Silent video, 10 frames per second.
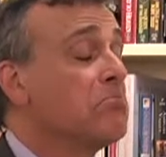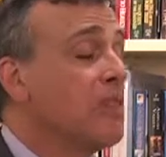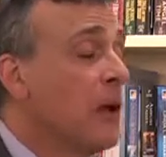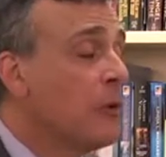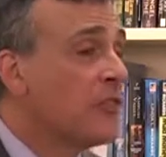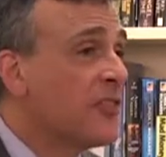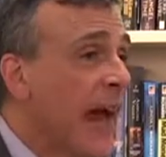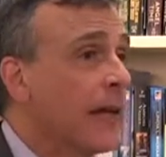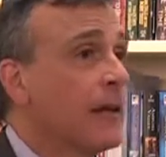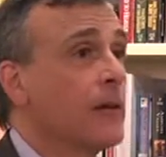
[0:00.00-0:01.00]
he was
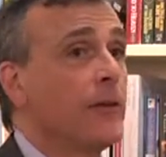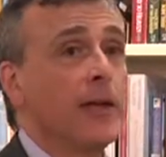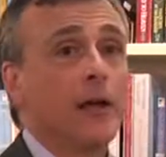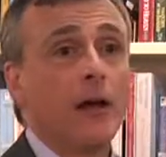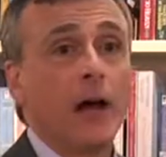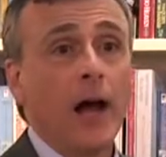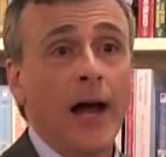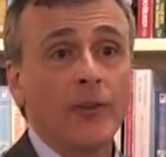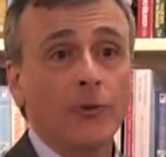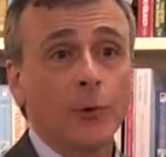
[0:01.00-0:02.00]
technically a
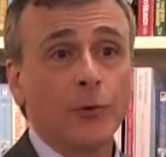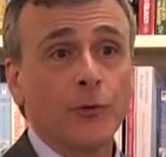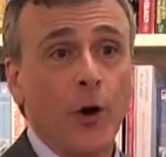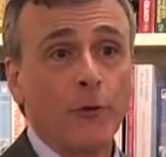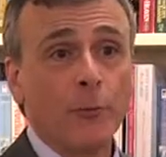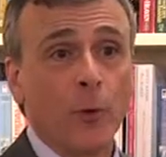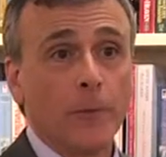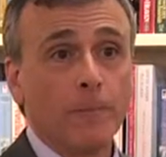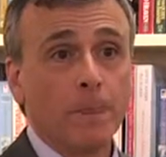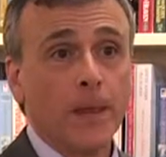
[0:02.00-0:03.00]
high school
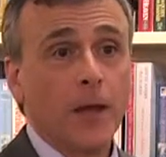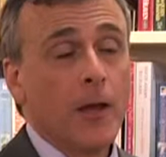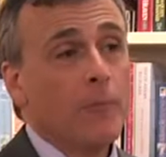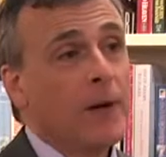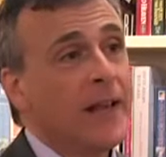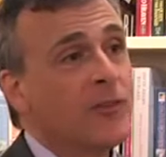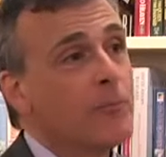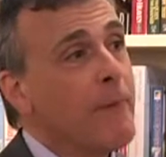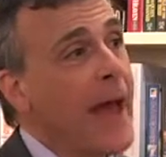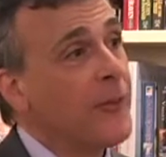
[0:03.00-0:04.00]
sophomore, but
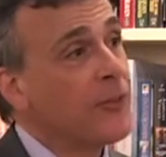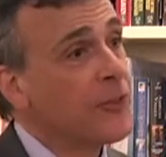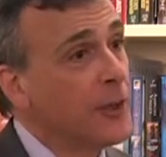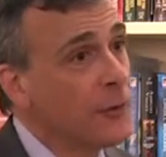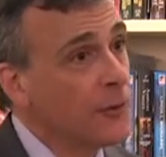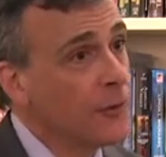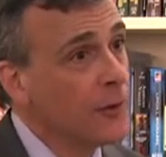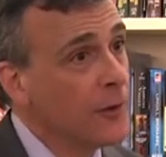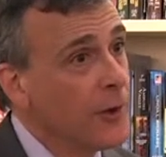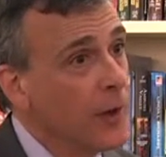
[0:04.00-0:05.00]
his math skills
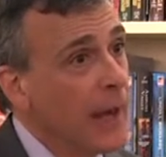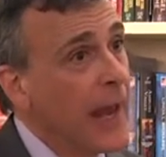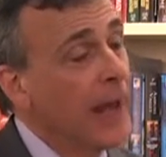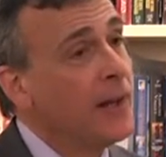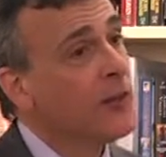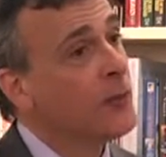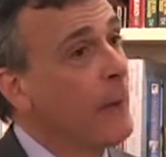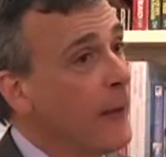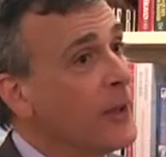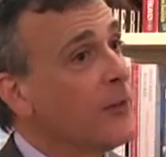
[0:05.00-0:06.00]
and his
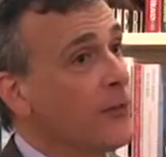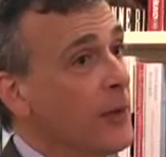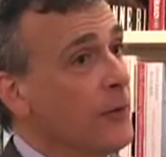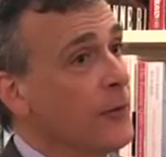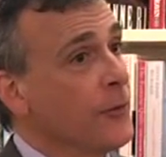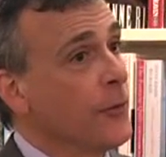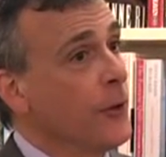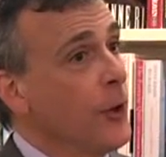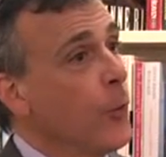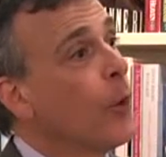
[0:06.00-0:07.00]
spelling skills
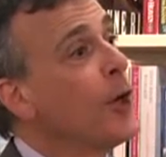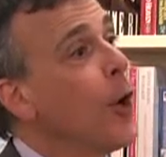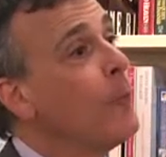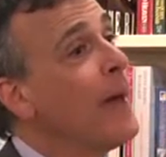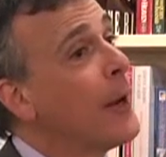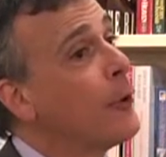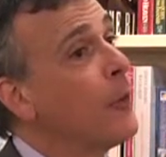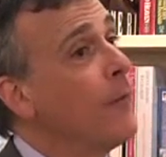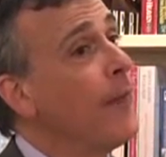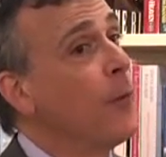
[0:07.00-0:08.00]
were no better
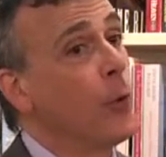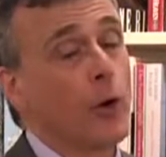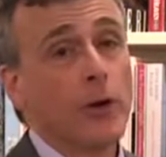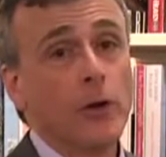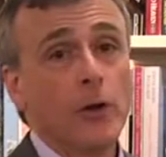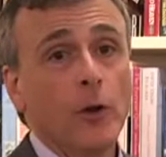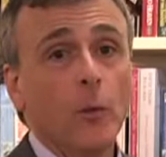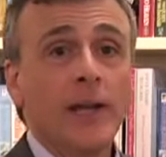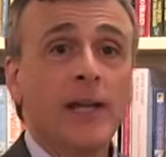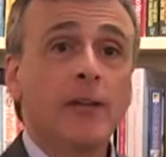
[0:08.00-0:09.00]
than they were
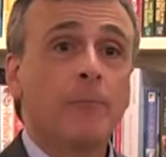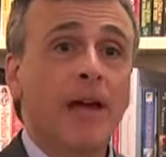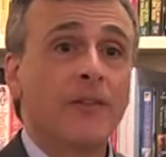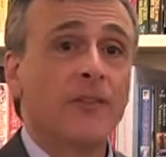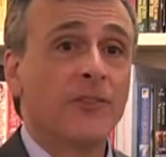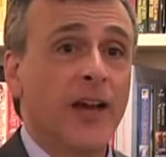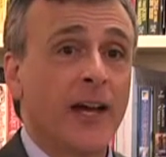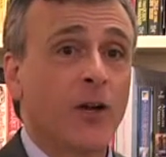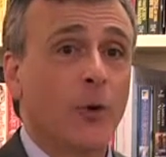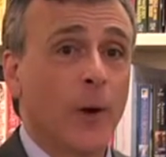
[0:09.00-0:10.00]
when he had been in the
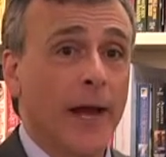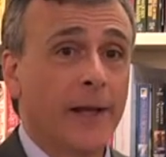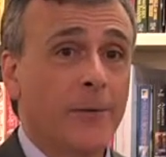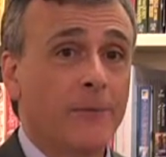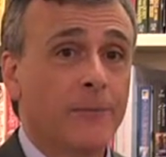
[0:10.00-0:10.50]
2nd grade.